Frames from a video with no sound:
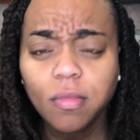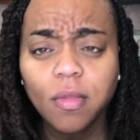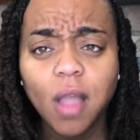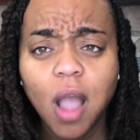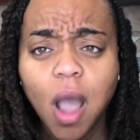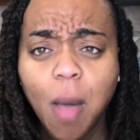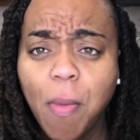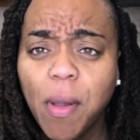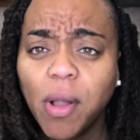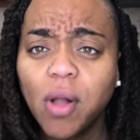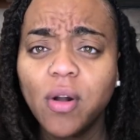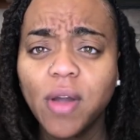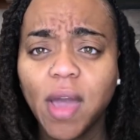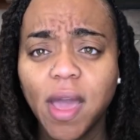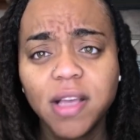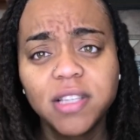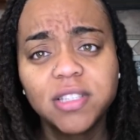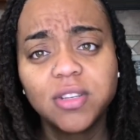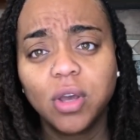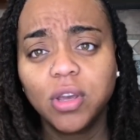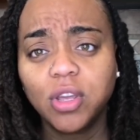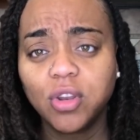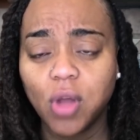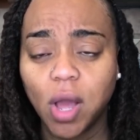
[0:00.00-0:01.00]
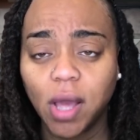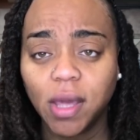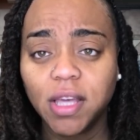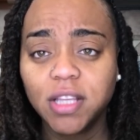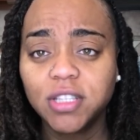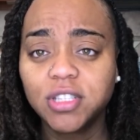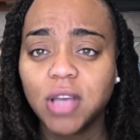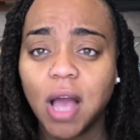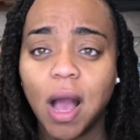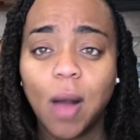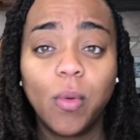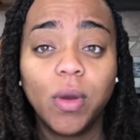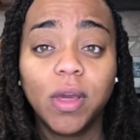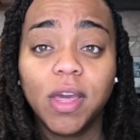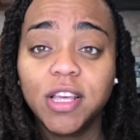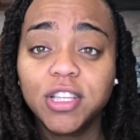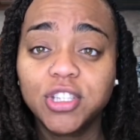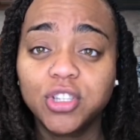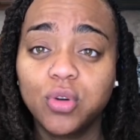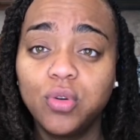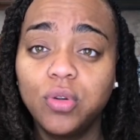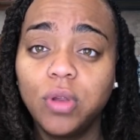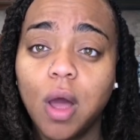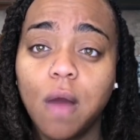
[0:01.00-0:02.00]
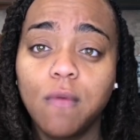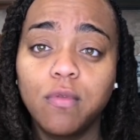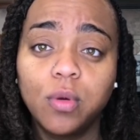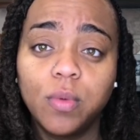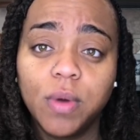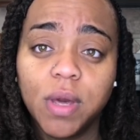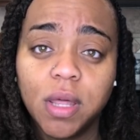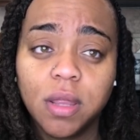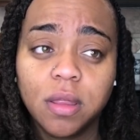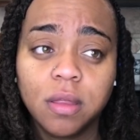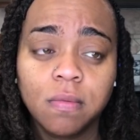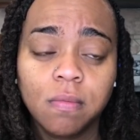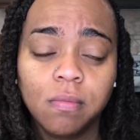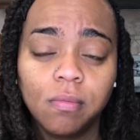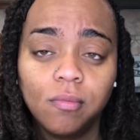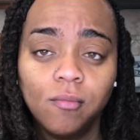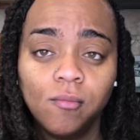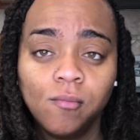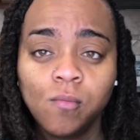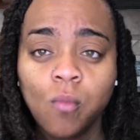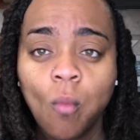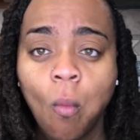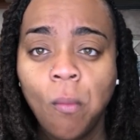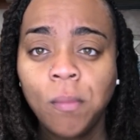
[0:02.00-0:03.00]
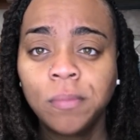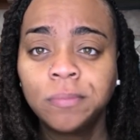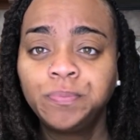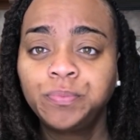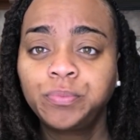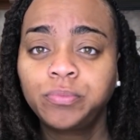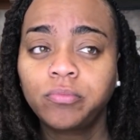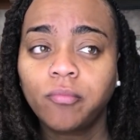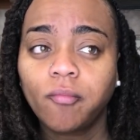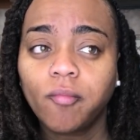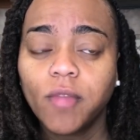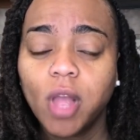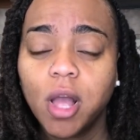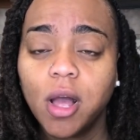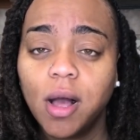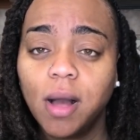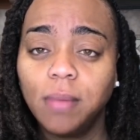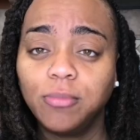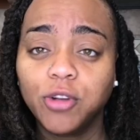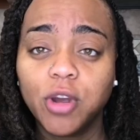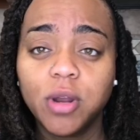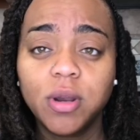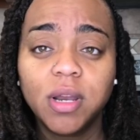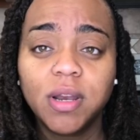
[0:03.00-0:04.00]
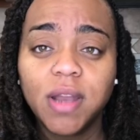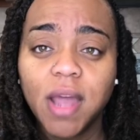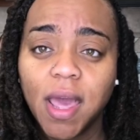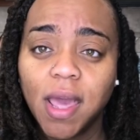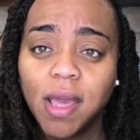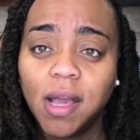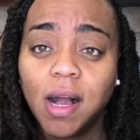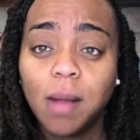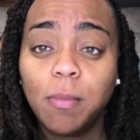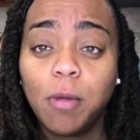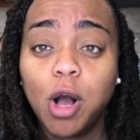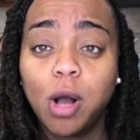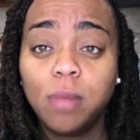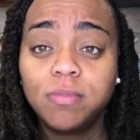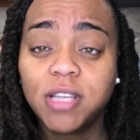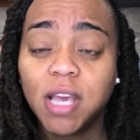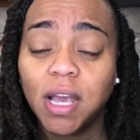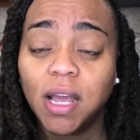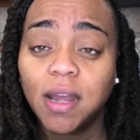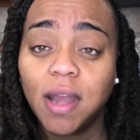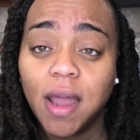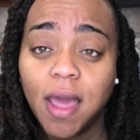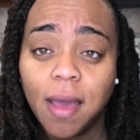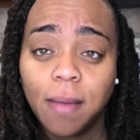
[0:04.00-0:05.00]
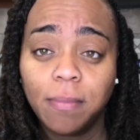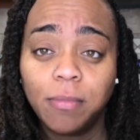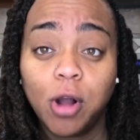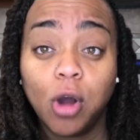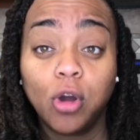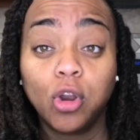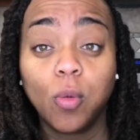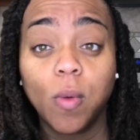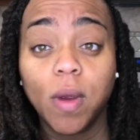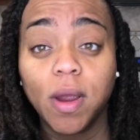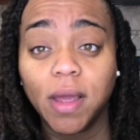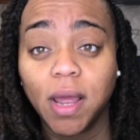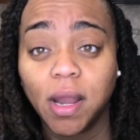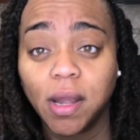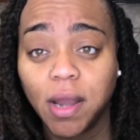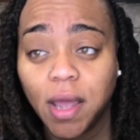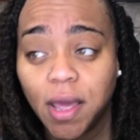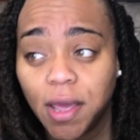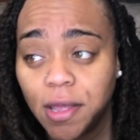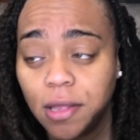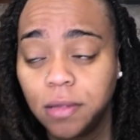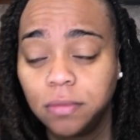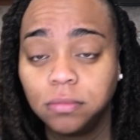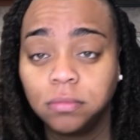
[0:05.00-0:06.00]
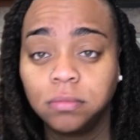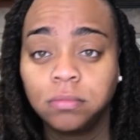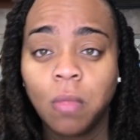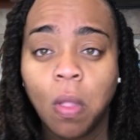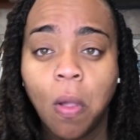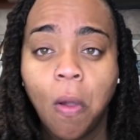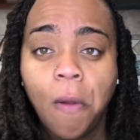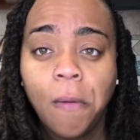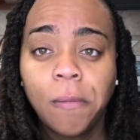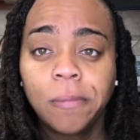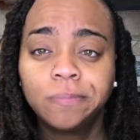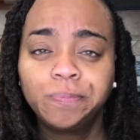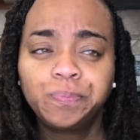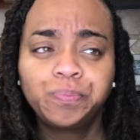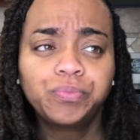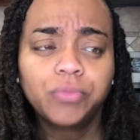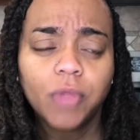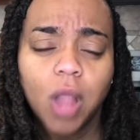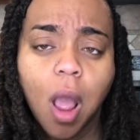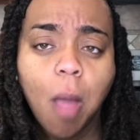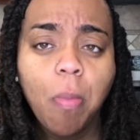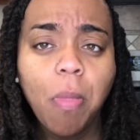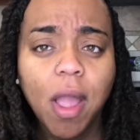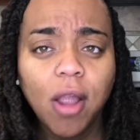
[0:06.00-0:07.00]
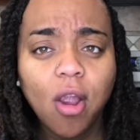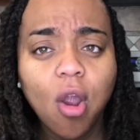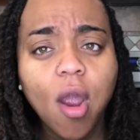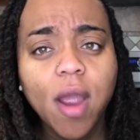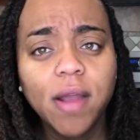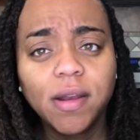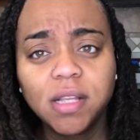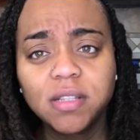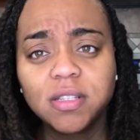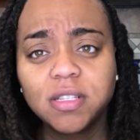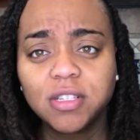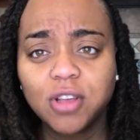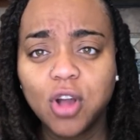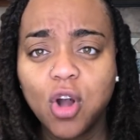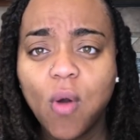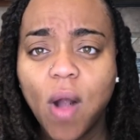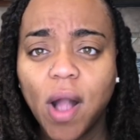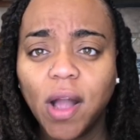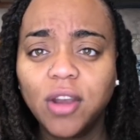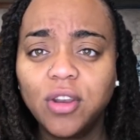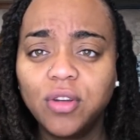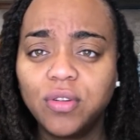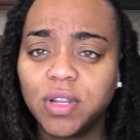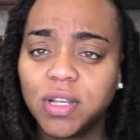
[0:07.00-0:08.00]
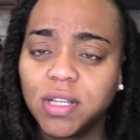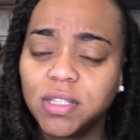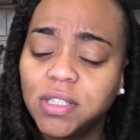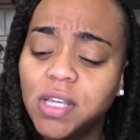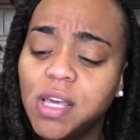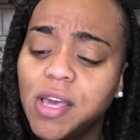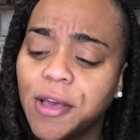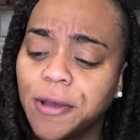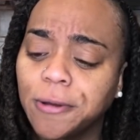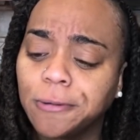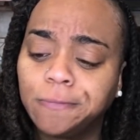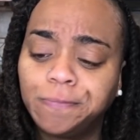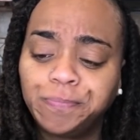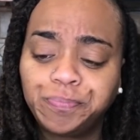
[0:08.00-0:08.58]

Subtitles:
I'm like, okay, so, you know, I guess I would get school over with during the day, come home, take a nap, go to work at night. I'm like, all right, this is cool. I can do this, yeah.